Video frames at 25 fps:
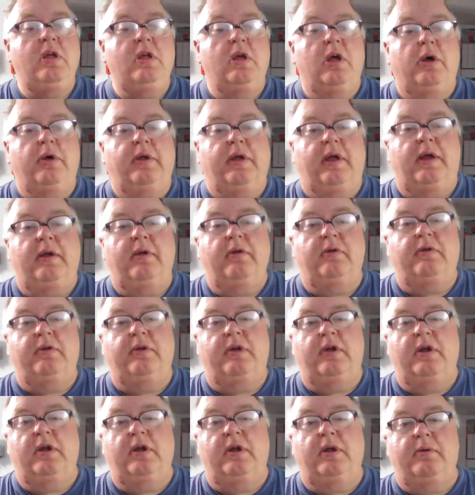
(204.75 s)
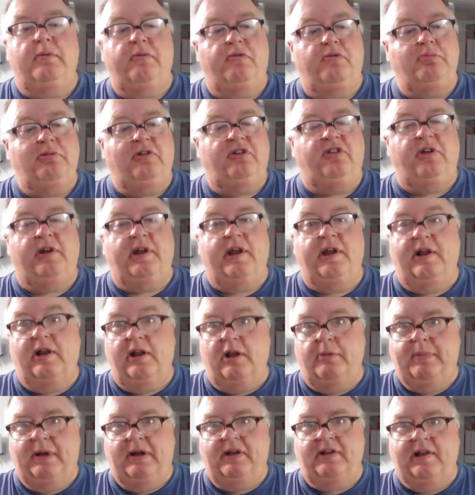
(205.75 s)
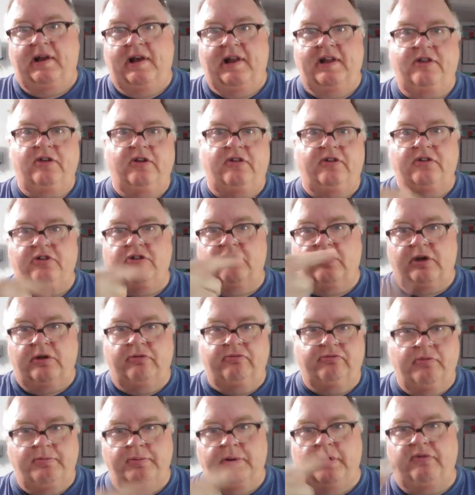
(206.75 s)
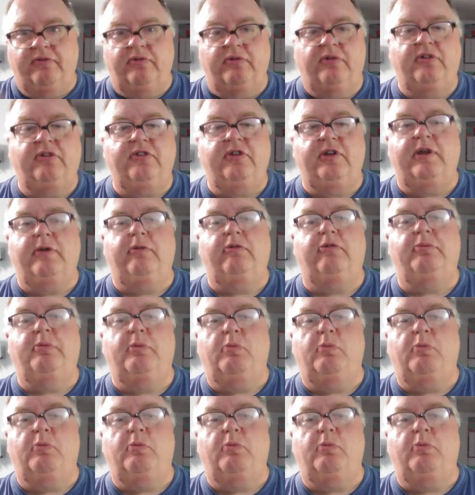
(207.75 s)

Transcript: Okay, press it again, we'll go back to letters and just repeat for the sequence,